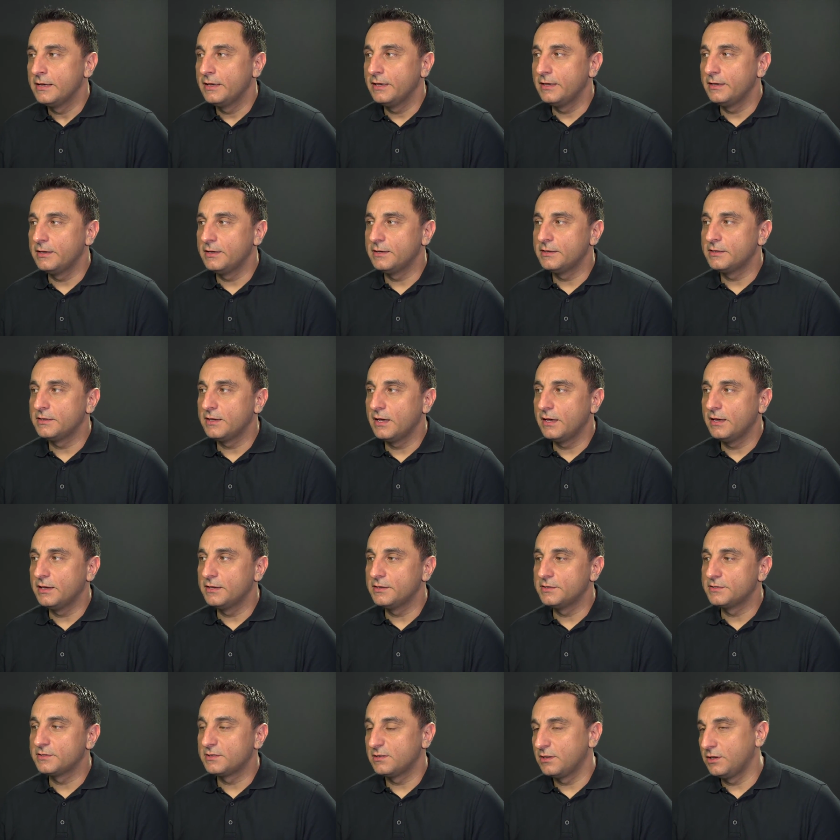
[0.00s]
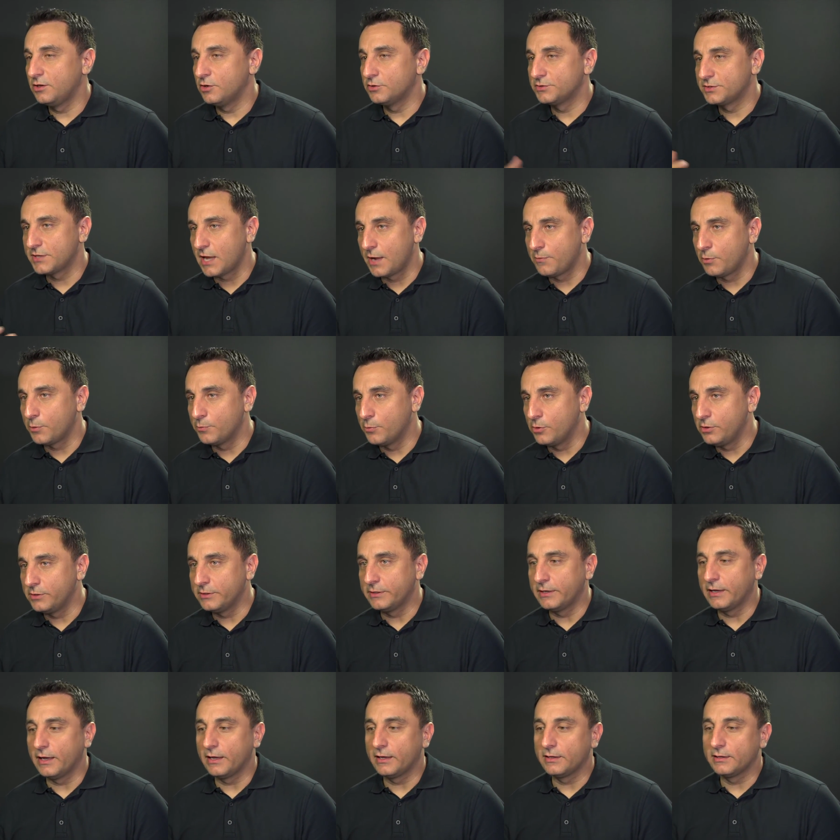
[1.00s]
is
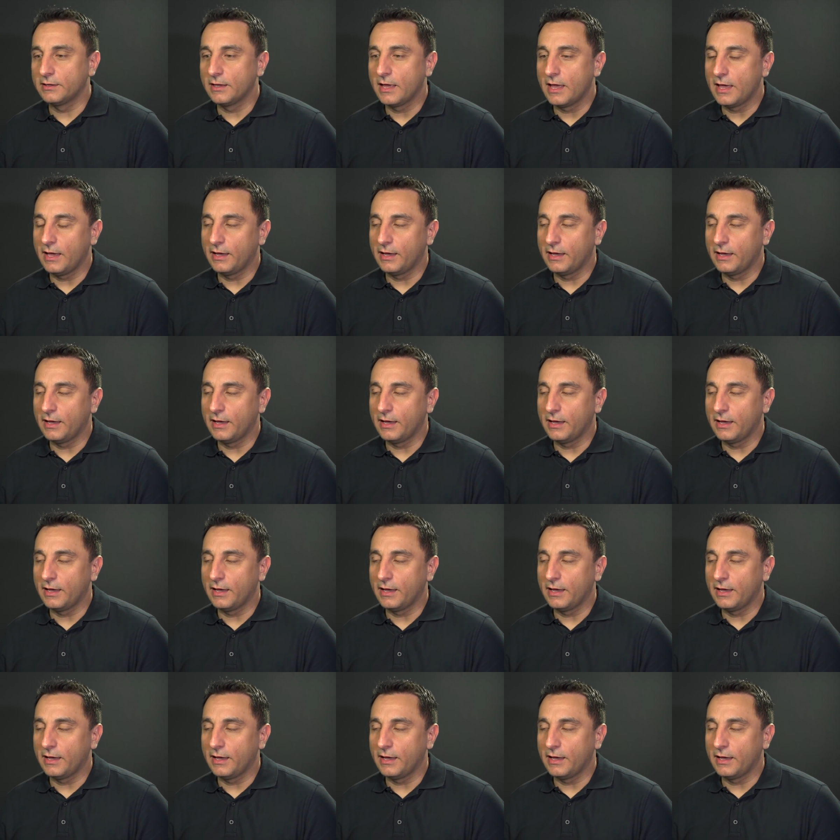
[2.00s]
cyberbullying